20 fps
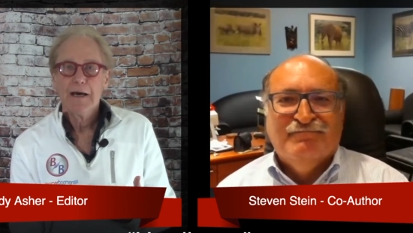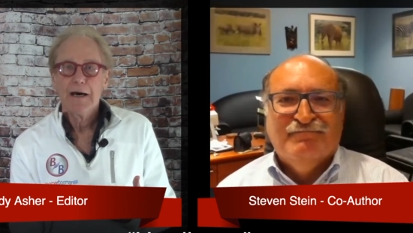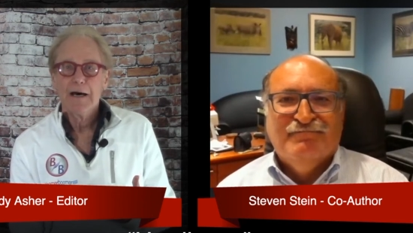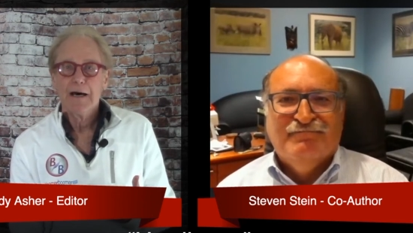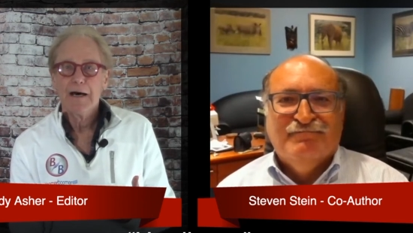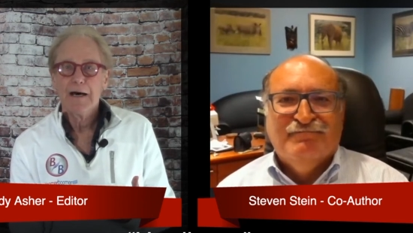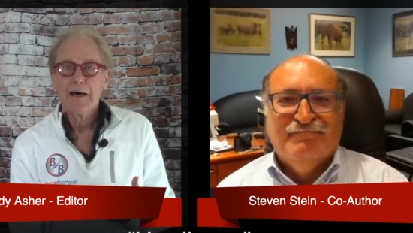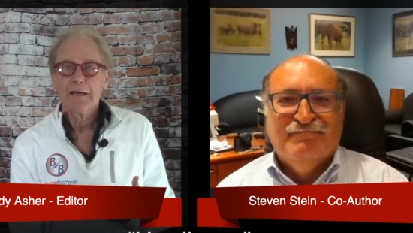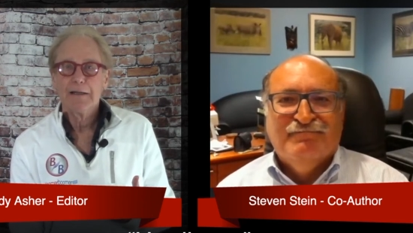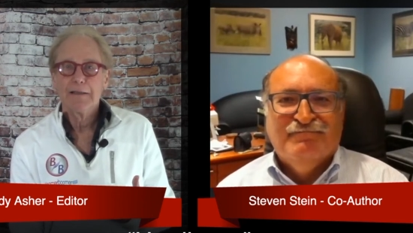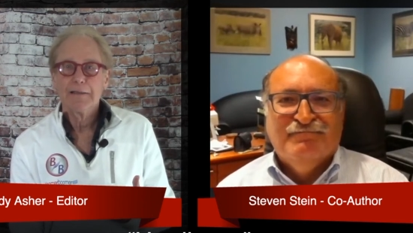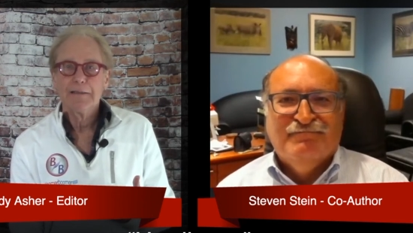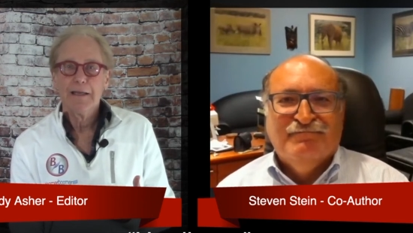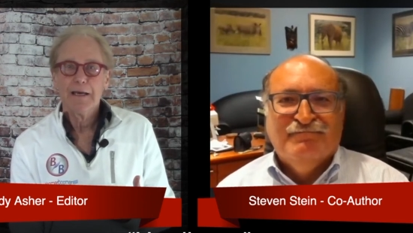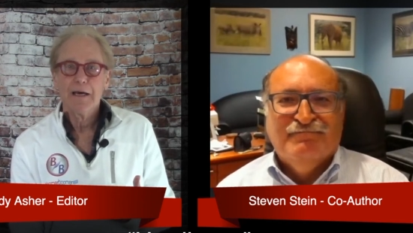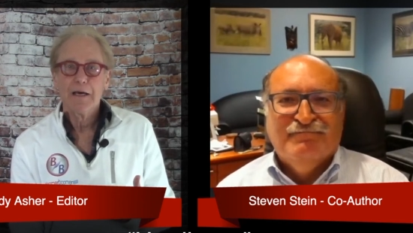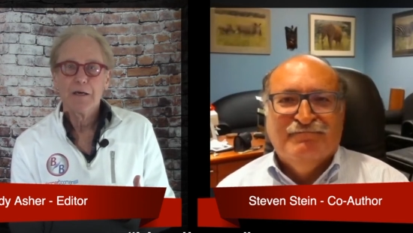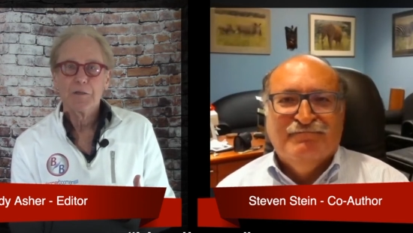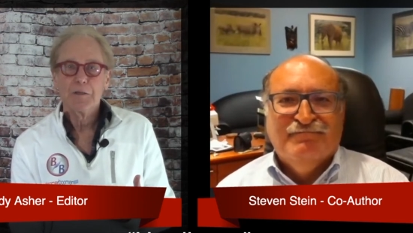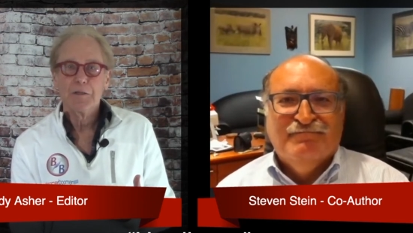
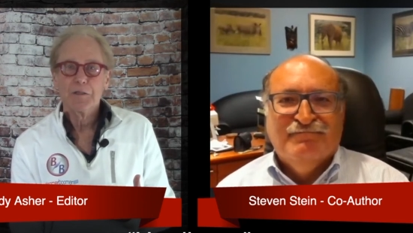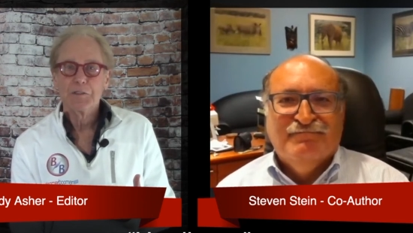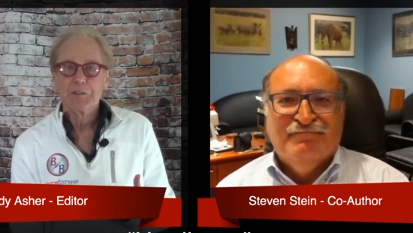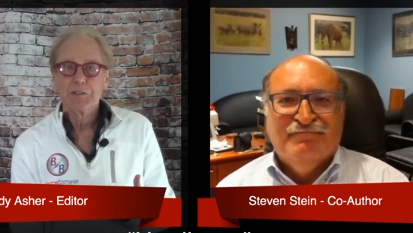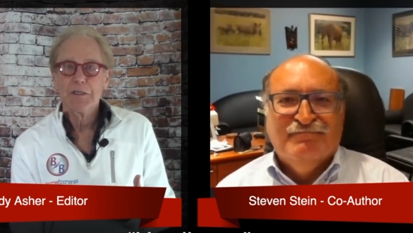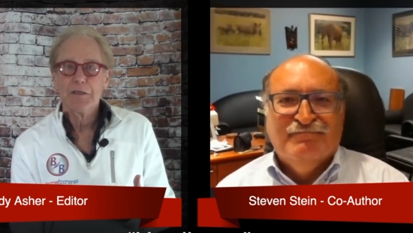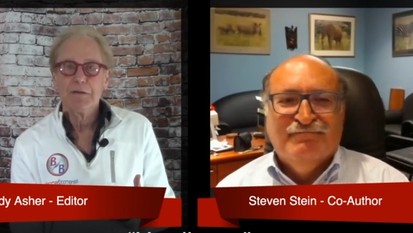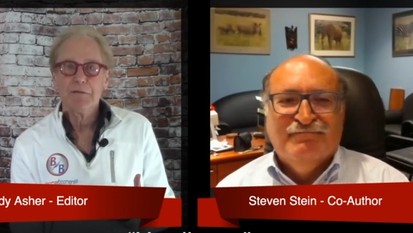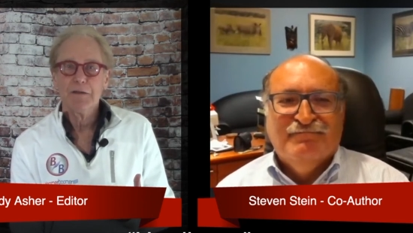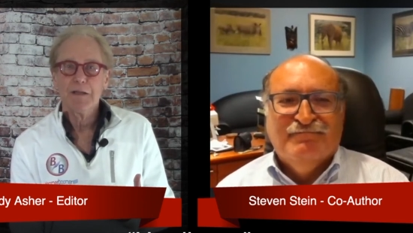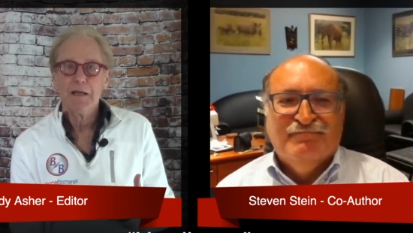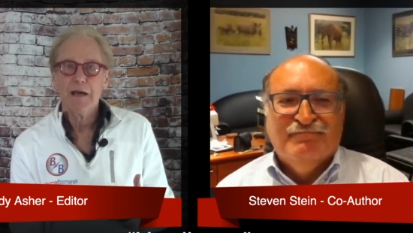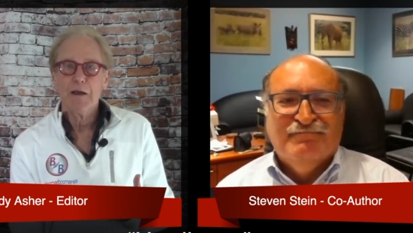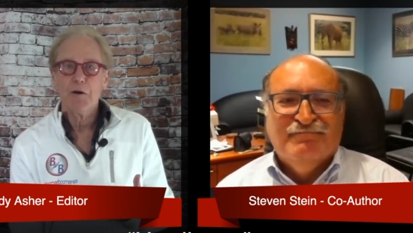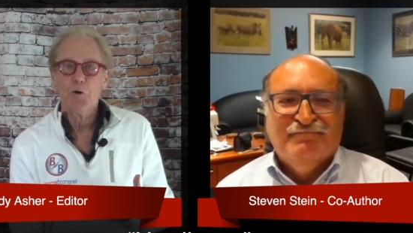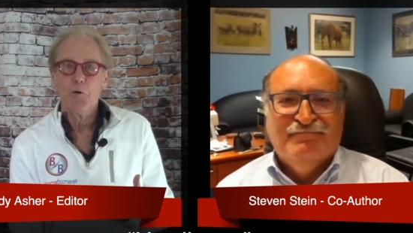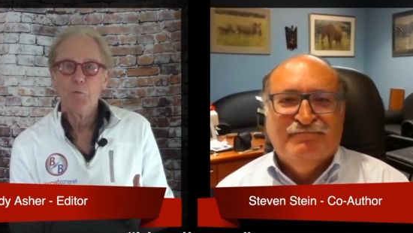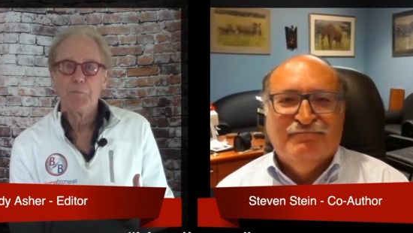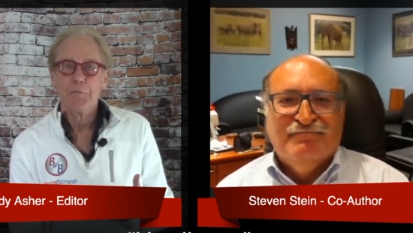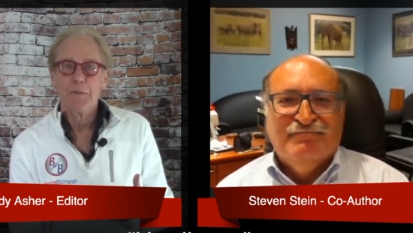Speaker 1: Now, Stephen, I
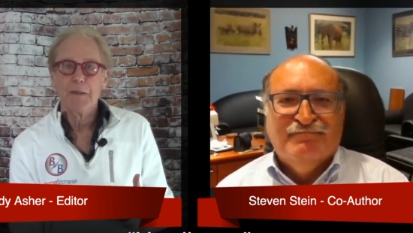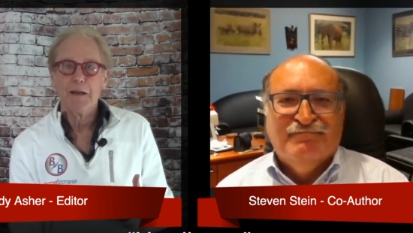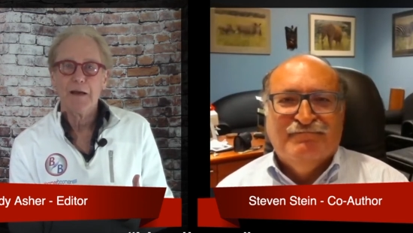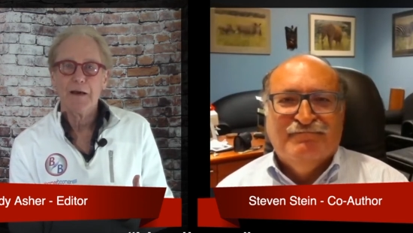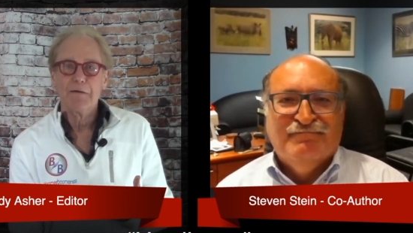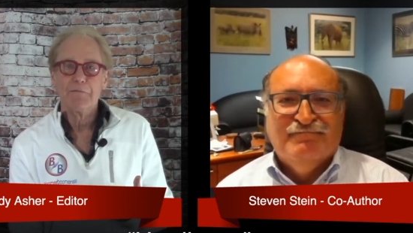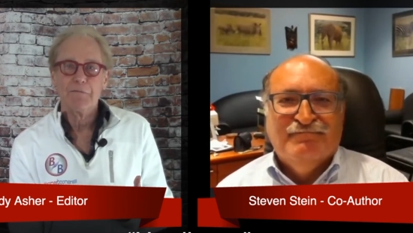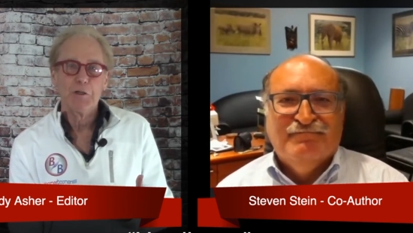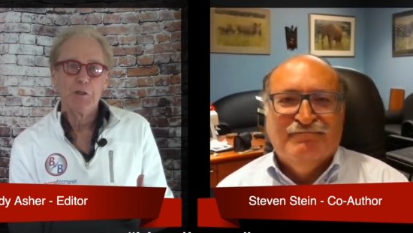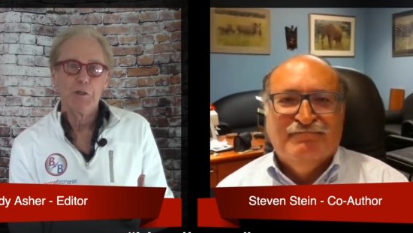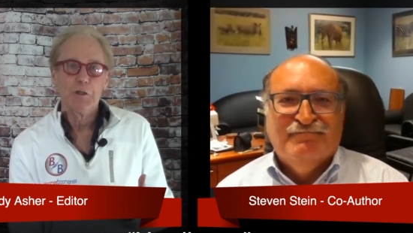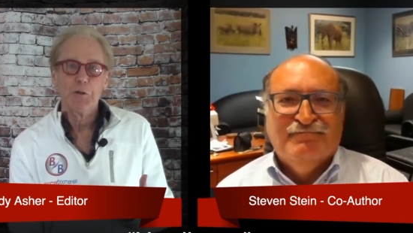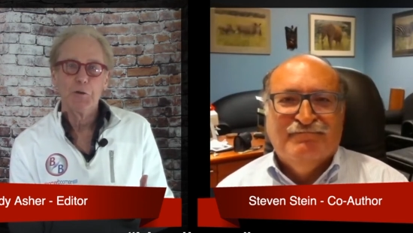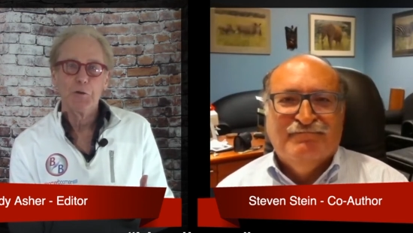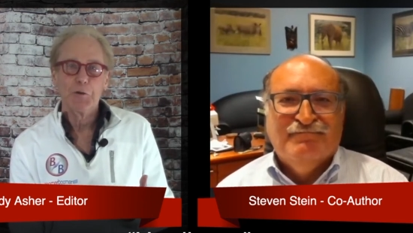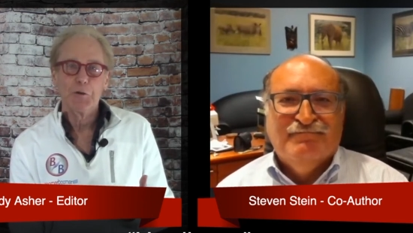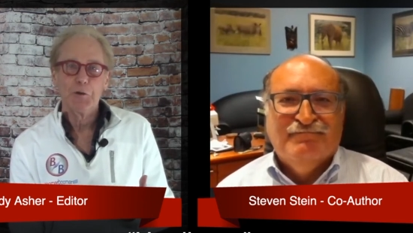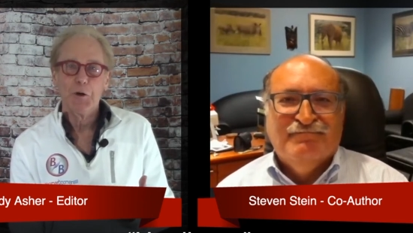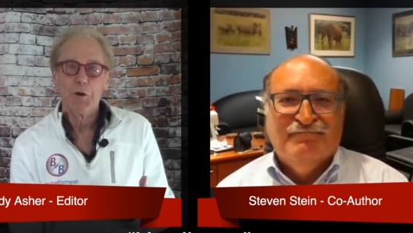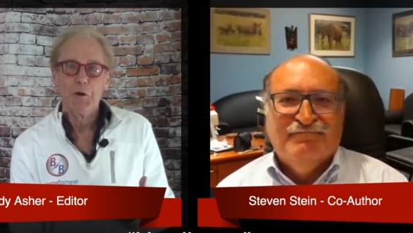hope that I've
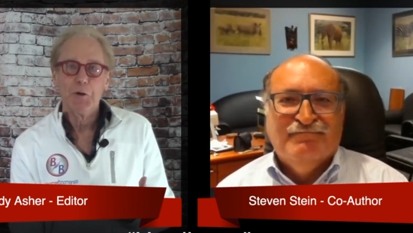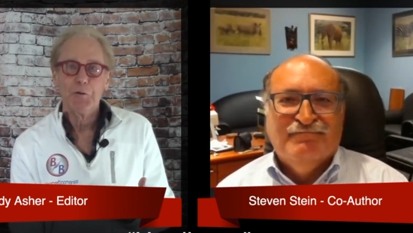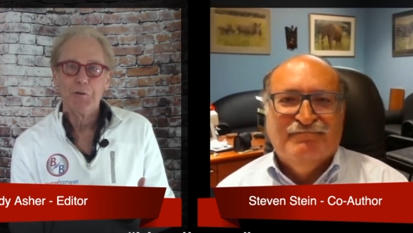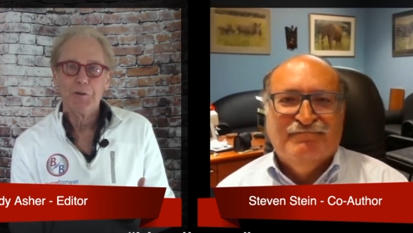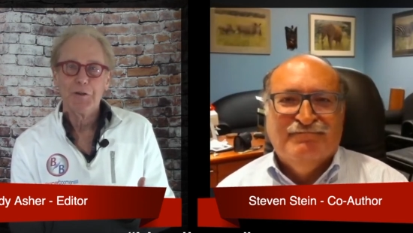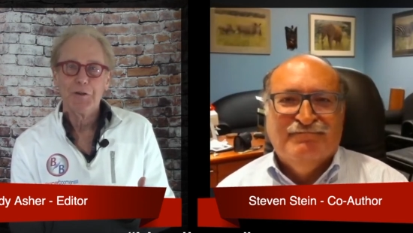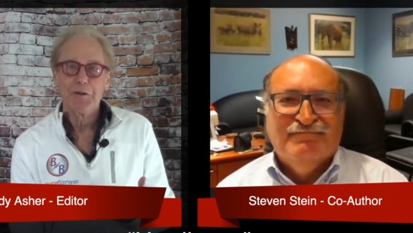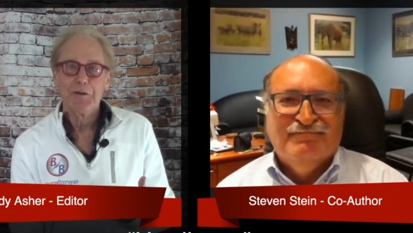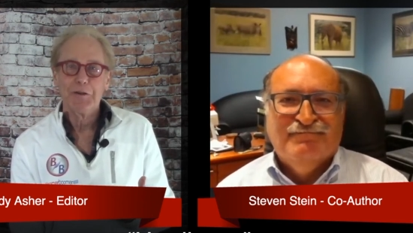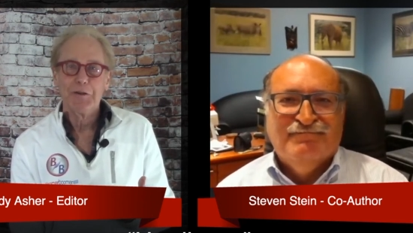included all the